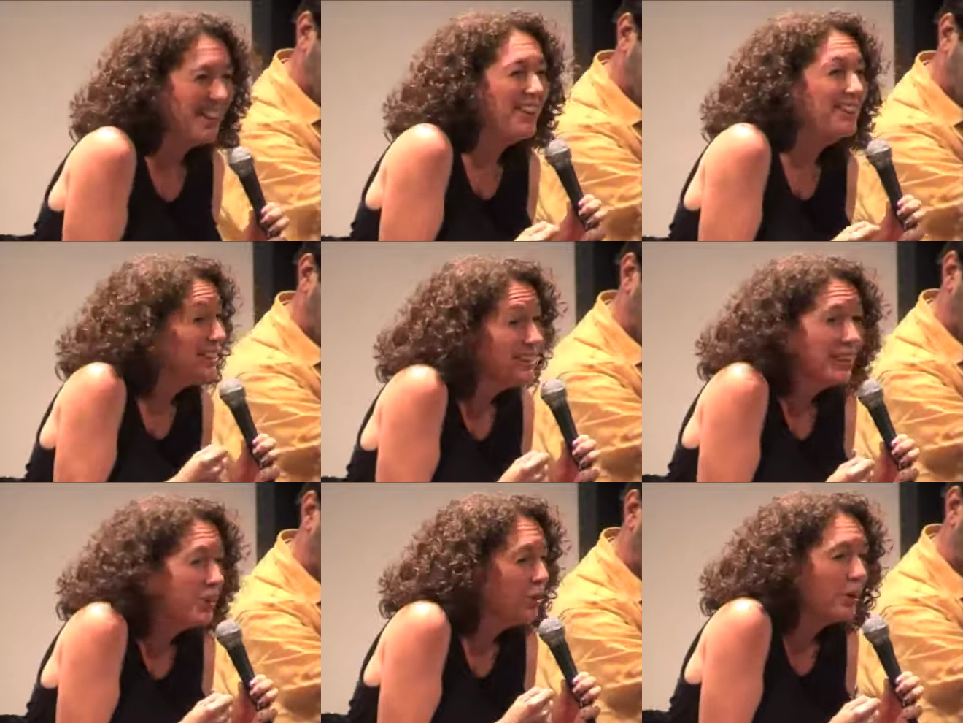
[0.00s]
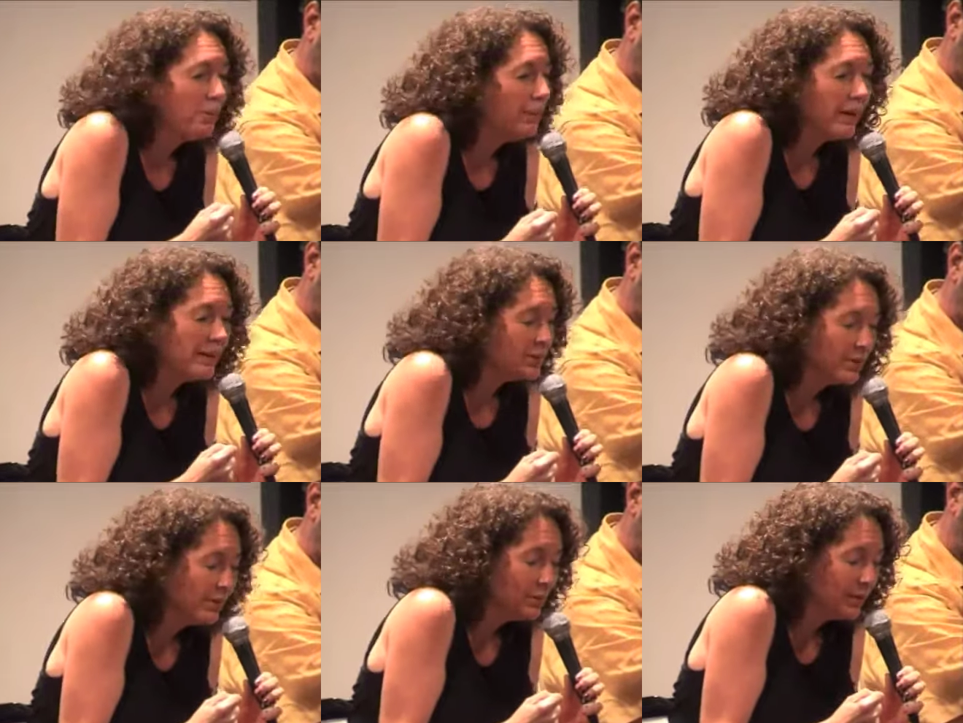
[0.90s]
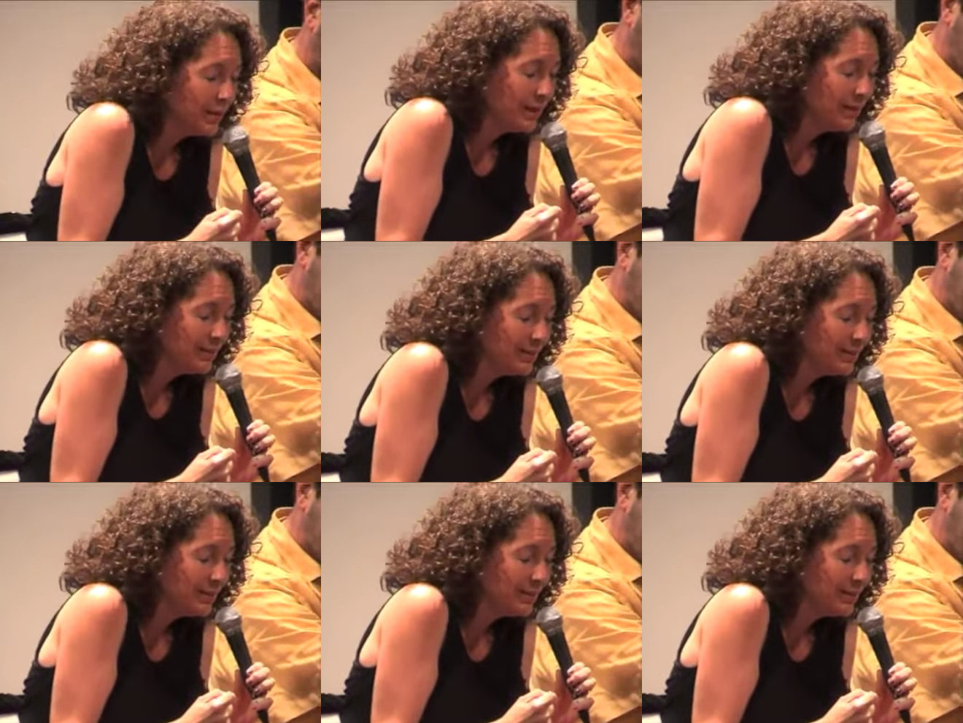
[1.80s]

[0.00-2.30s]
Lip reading: just sit there hoping it's all gonna work